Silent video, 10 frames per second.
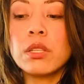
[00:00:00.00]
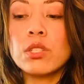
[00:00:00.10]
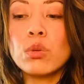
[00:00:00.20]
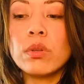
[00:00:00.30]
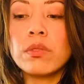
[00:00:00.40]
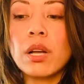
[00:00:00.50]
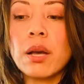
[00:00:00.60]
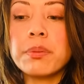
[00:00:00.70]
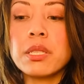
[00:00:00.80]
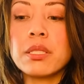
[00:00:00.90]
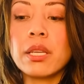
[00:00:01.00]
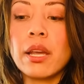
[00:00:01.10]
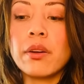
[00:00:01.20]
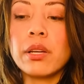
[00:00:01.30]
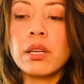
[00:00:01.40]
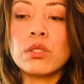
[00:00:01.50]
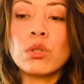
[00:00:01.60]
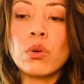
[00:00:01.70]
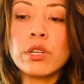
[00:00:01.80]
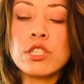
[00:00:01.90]
Two of Cups is carrying a
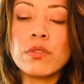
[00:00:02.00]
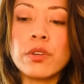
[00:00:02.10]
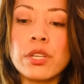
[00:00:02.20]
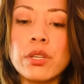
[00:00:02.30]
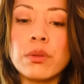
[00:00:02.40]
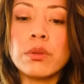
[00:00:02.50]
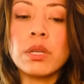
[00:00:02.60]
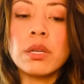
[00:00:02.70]
torch for you,